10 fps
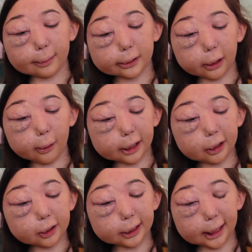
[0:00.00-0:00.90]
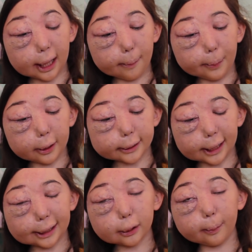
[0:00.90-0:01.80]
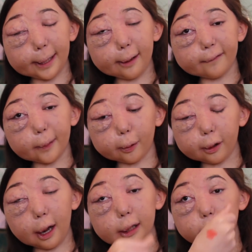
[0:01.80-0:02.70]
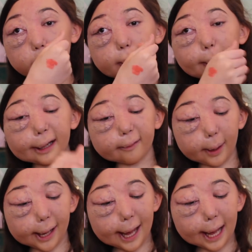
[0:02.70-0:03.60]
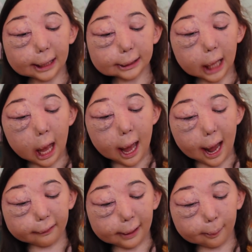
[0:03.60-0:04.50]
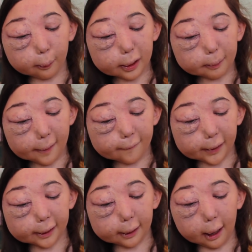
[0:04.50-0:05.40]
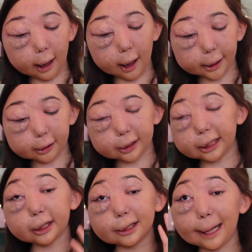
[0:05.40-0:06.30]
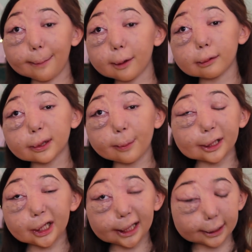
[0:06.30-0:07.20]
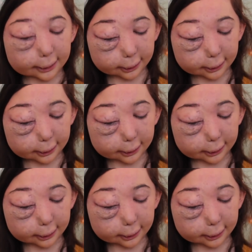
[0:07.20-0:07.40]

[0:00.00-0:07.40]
So I usually put a little bit of the product on the back of my hand, and then with my finger I usually just dab it onto my cheeks.